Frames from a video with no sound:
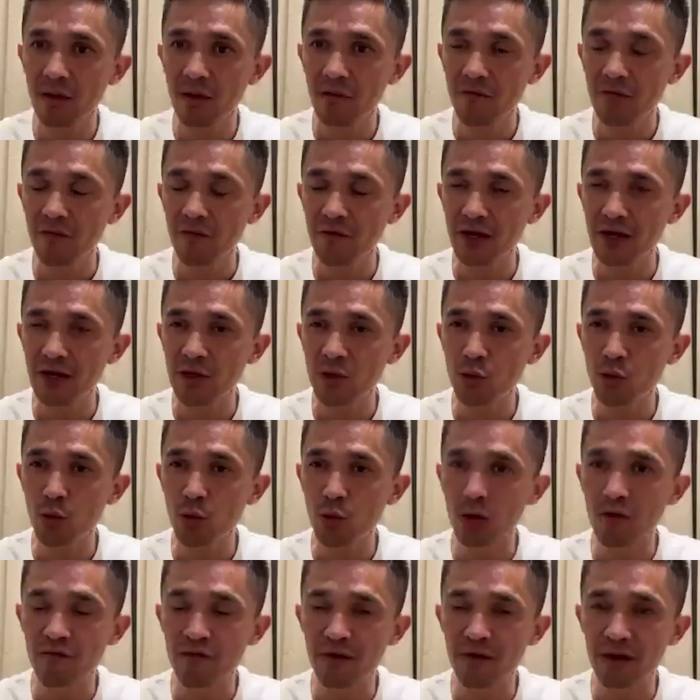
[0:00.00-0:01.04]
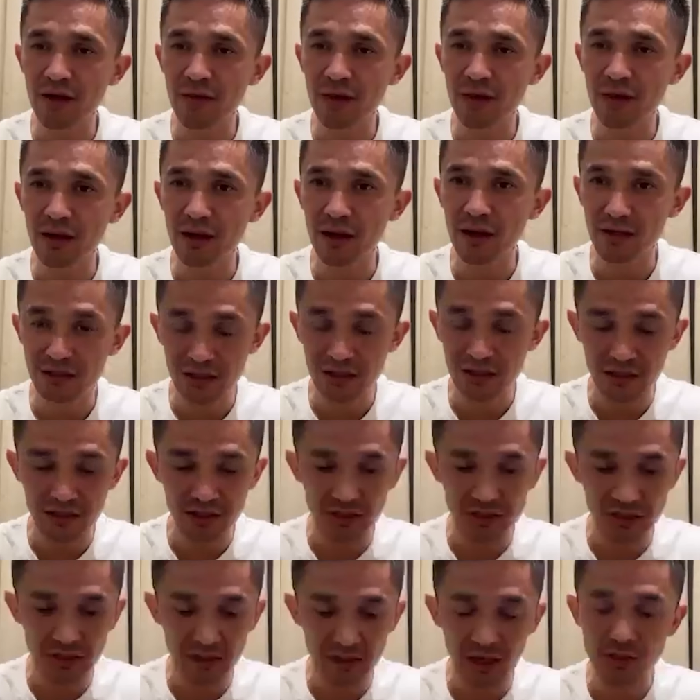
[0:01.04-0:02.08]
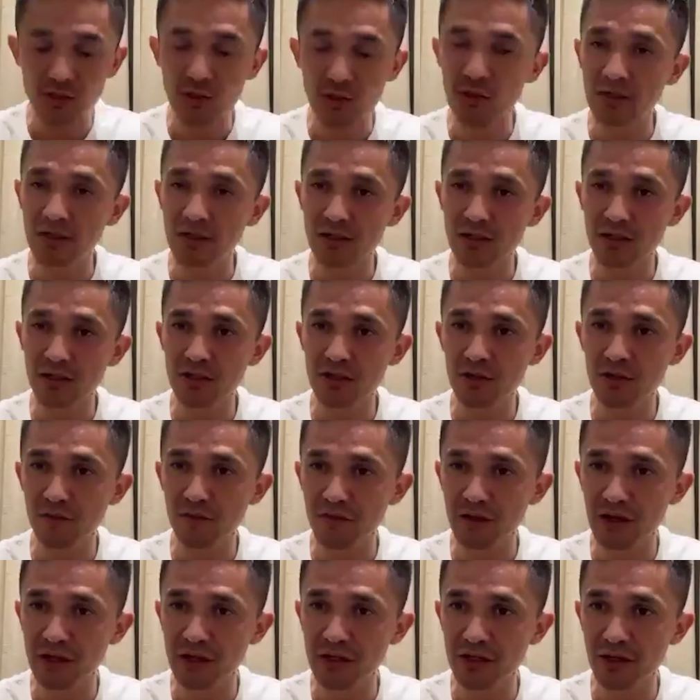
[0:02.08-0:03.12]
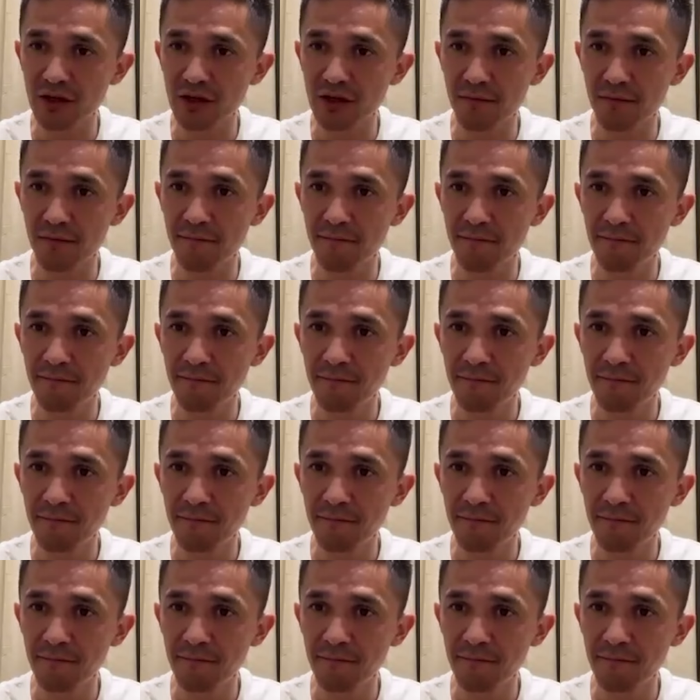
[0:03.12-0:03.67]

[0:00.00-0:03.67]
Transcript: when we had to qualify in the last edition of the Asia Cup.